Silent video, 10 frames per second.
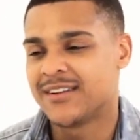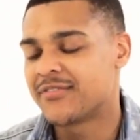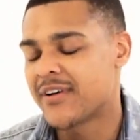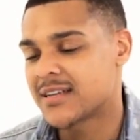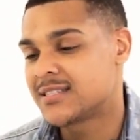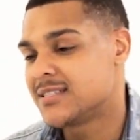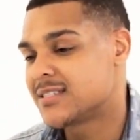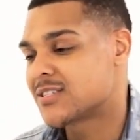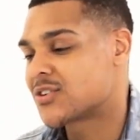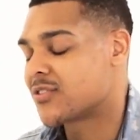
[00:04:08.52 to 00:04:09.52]
And the fact is
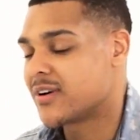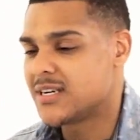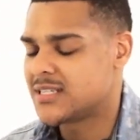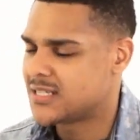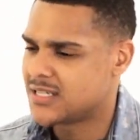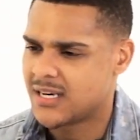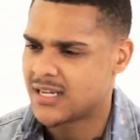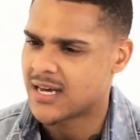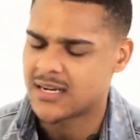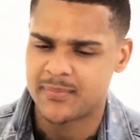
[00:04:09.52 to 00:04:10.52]
just crazy, yeah,
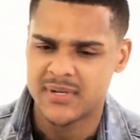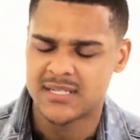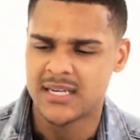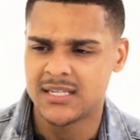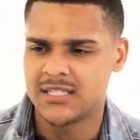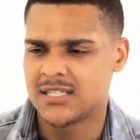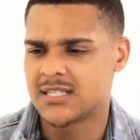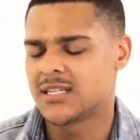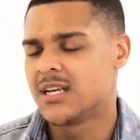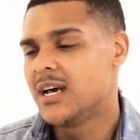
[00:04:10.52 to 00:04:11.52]
like the
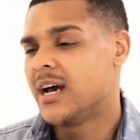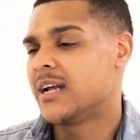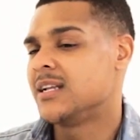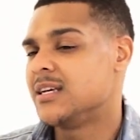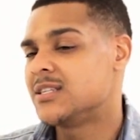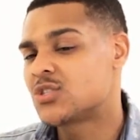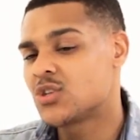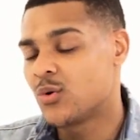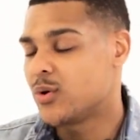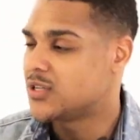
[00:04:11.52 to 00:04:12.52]
percentages, and it's
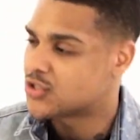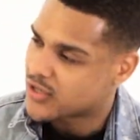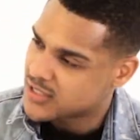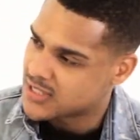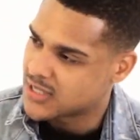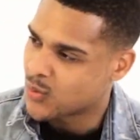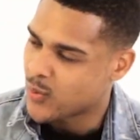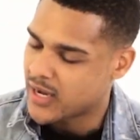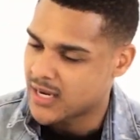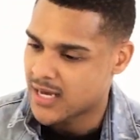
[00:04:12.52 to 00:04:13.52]
so interesting the
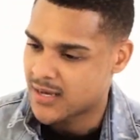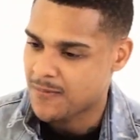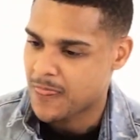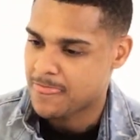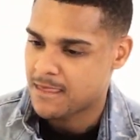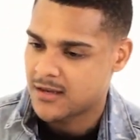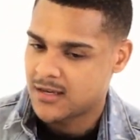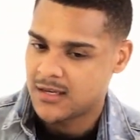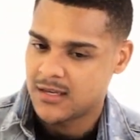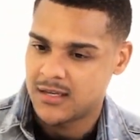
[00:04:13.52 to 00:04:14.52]
way that,
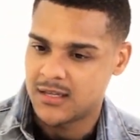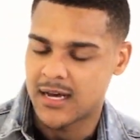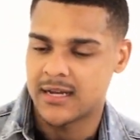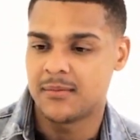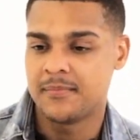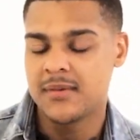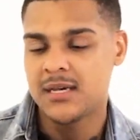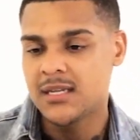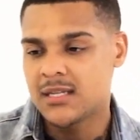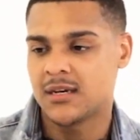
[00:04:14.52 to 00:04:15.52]
like, the
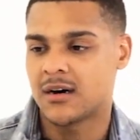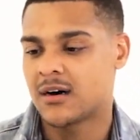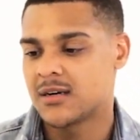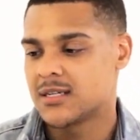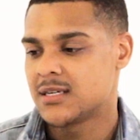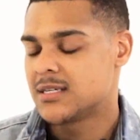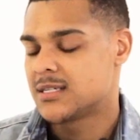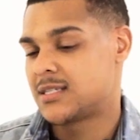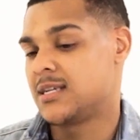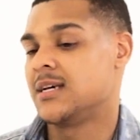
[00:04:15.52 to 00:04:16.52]
media
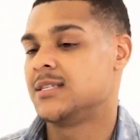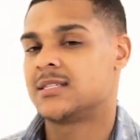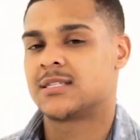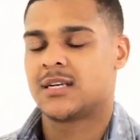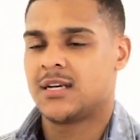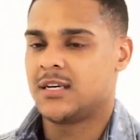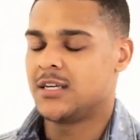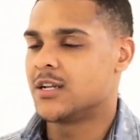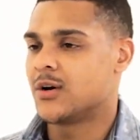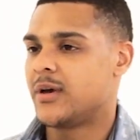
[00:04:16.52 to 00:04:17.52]
says,
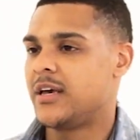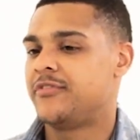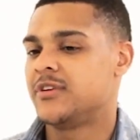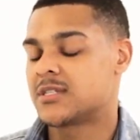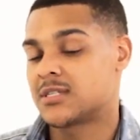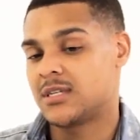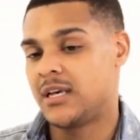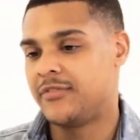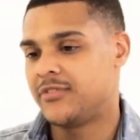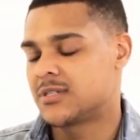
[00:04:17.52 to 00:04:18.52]
you know, if
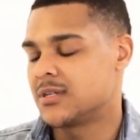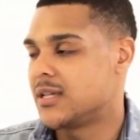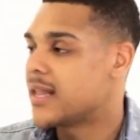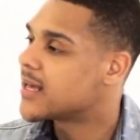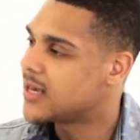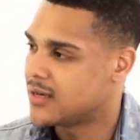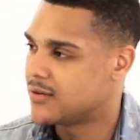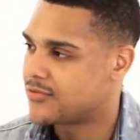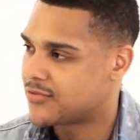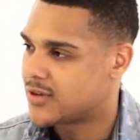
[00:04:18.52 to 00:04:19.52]
it's a
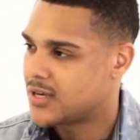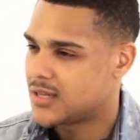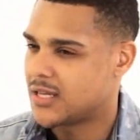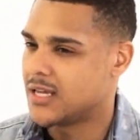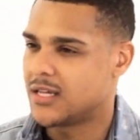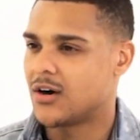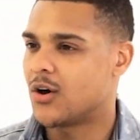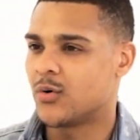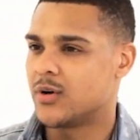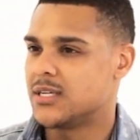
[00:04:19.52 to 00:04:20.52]
negative, then
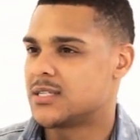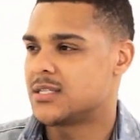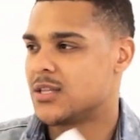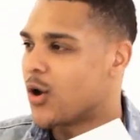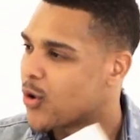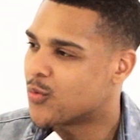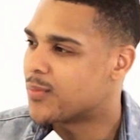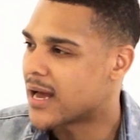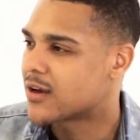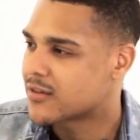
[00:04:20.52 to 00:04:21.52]
it's the whole
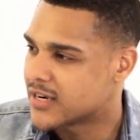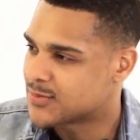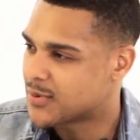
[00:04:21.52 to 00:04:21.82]
black race.